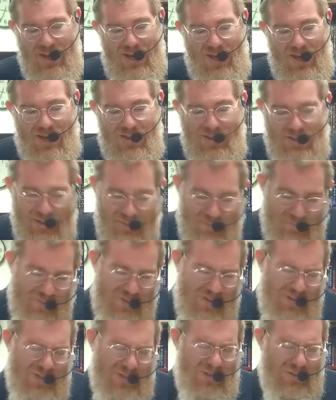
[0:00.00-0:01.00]
And therefore
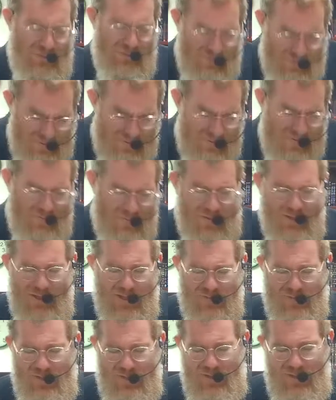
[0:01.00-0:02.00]
they deserve to be
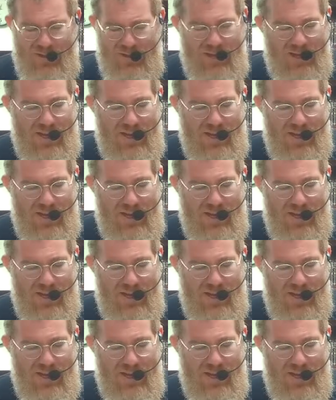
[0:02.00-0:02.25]
forgiven.